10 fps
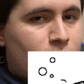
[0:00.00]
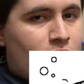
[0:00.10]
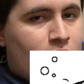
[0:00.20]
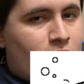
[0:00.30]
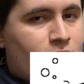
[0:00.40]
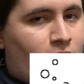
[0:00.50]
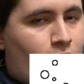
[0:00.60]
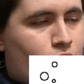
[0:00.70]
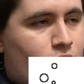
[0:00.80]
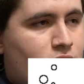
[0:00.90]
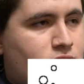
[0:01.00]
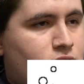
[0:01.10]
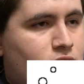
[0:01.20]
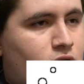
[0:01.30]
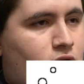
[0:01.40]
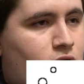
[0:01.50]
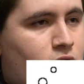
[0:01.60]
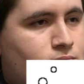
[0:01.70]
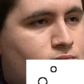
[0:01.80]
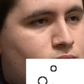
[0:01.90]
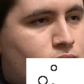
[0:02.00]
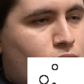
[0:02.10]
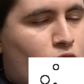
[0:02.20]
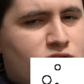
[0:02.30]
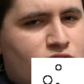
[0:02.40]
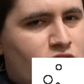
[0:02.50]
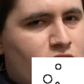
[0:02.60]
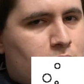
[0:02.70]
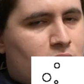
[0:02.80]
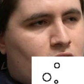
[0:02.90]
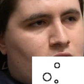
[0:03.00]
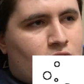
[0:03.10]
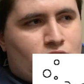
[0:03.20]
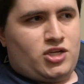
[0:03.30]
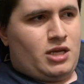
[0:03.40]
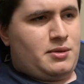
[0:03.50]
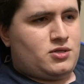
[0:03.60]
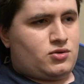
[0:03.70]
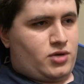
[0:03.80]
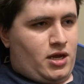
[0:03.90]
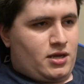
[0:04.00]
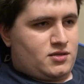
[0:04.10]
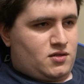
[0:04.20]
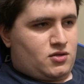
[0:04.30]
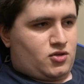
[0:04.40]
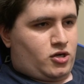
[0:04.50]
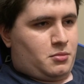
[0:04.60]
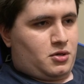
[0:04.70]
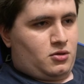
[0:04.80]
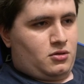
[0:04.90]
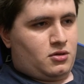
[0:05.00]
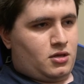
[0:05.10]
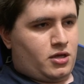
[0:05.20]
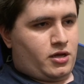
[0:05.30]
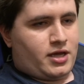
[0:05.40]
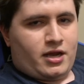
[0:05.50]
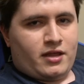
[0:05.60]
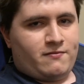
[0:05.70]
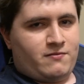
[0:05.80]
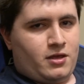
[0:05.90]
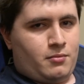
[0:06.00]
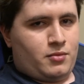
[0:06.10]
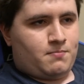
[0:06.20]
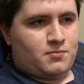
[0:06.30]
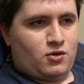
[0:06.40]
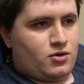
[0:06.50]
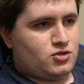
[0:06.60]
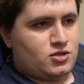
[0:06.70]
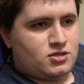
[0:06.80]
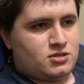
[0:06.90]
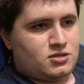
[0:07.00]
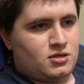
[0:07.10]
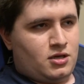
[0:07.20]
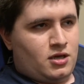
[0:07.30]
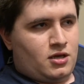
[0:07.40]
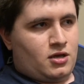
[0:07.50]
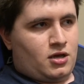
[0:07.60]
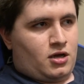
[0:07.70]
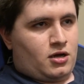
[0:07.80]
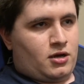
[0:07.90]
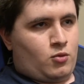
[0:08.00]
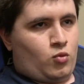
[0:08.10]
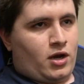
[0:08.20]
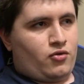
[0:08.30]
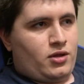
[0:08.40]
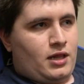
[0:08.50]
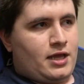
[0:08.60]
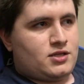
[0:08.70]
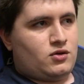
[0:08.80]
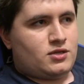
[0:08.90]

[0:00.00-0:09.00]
and Valgrind. Mostly GDB. GDB is great. It's in the terminal, kind of like Vim. You can just... what I really like is you can